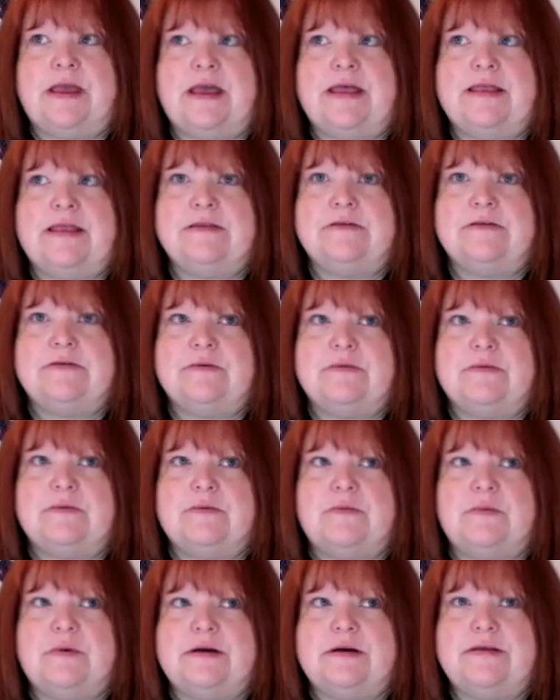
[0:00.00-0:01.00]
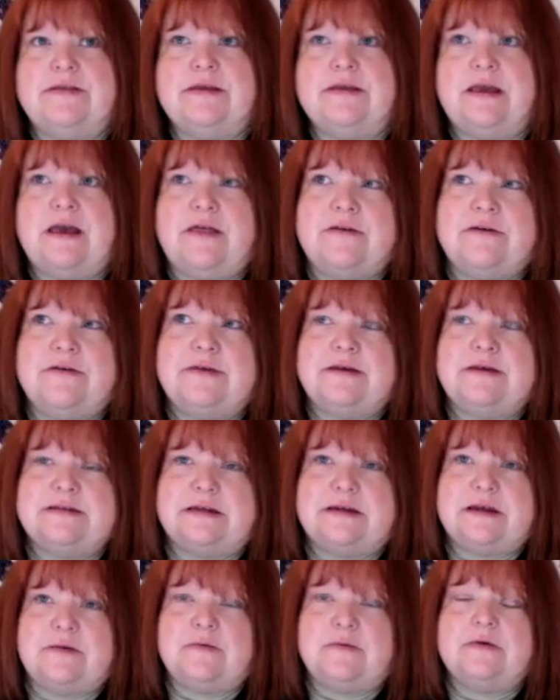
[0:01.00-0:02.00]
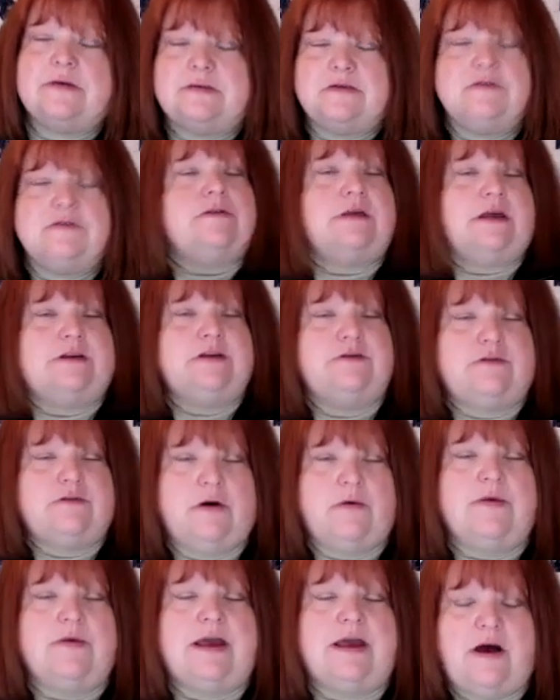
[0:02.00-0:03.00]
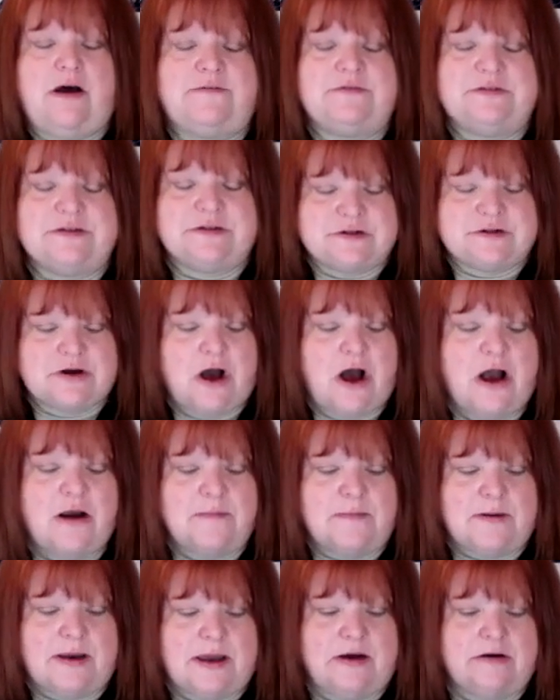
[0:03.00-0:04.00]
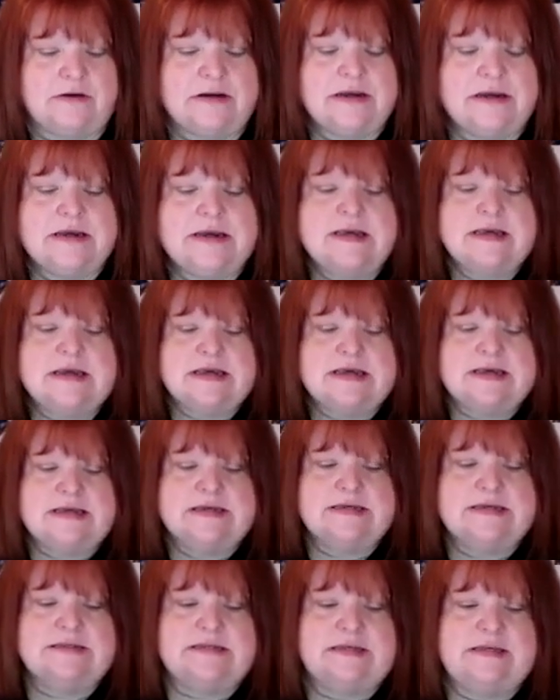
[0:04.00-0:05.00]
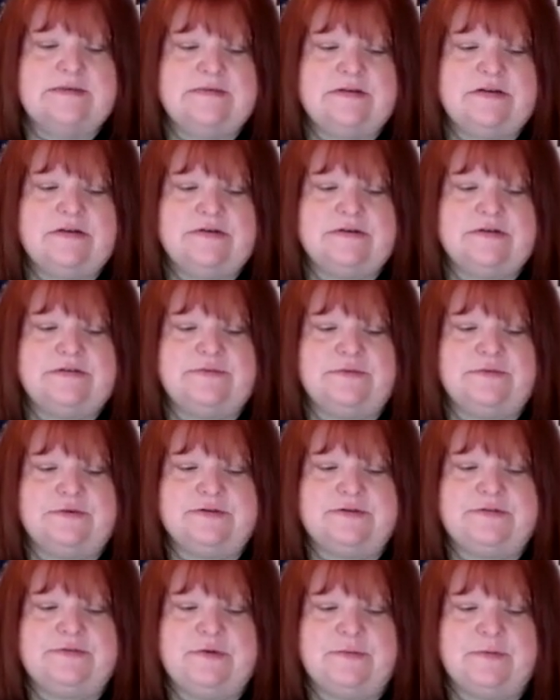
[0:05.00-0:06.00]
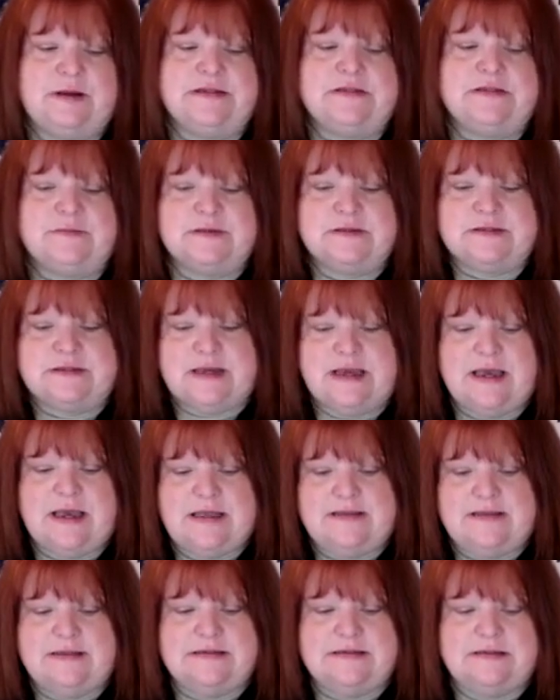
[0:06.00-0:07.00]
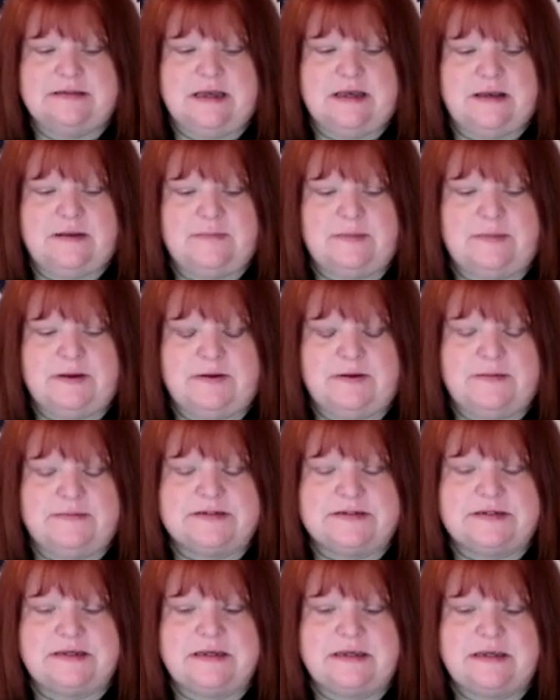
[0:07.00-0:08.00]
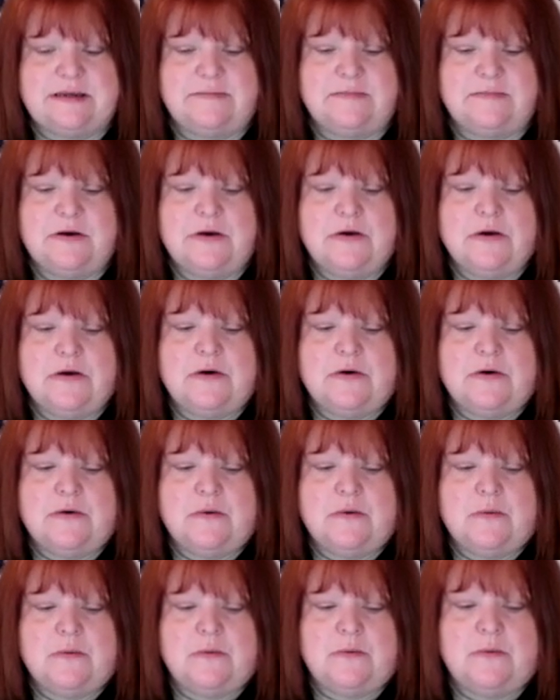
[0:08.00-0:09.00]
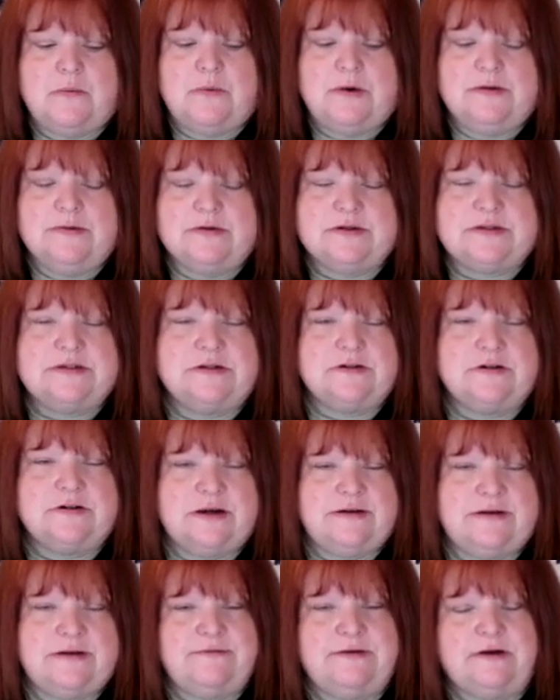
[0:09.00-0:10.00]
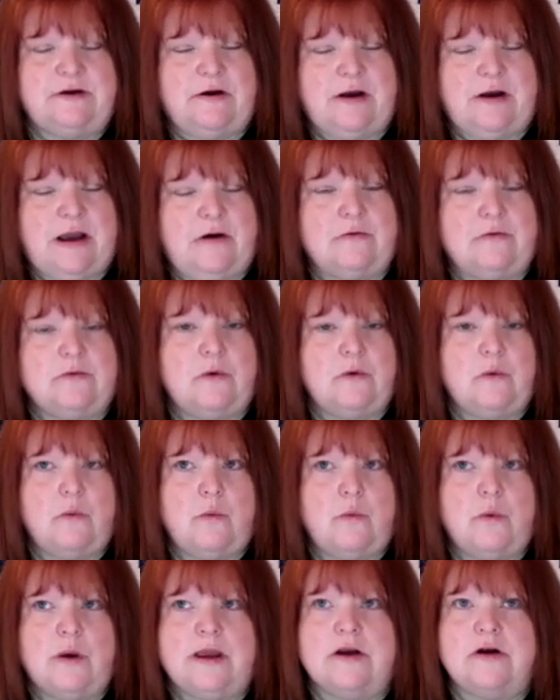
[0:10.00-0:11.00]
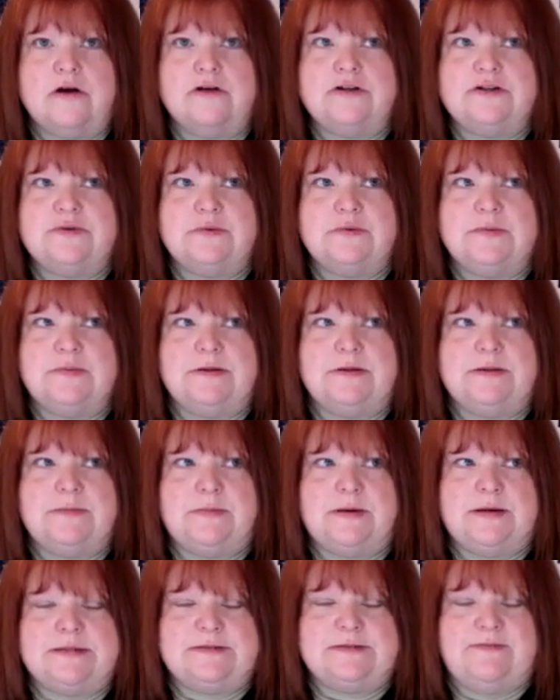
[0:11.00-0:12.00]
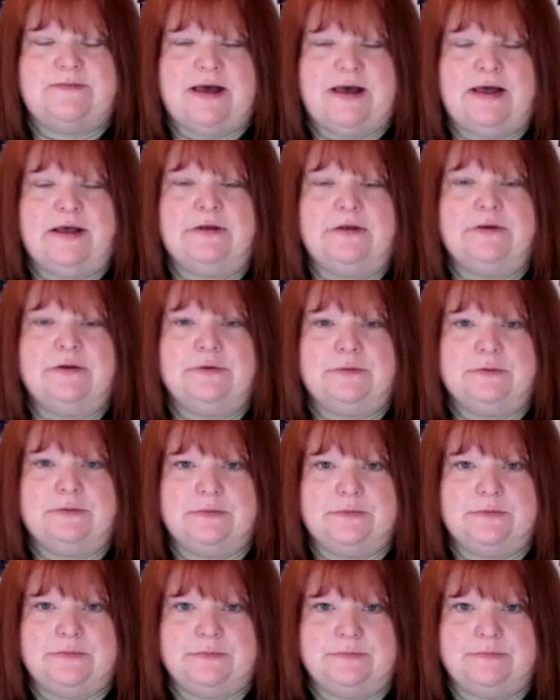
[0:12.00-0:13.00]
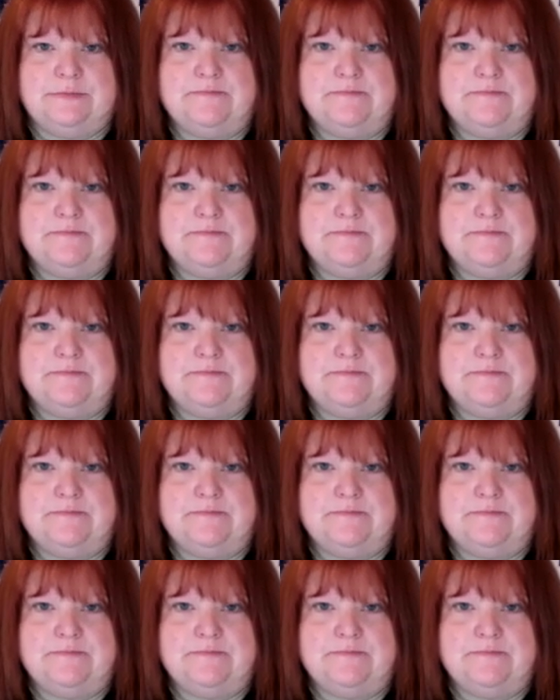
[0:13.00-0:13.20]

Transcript: And one of the other things that I often talk about is even those first few months once I had the BRM team, we were still trying to figure out where do we bring the best value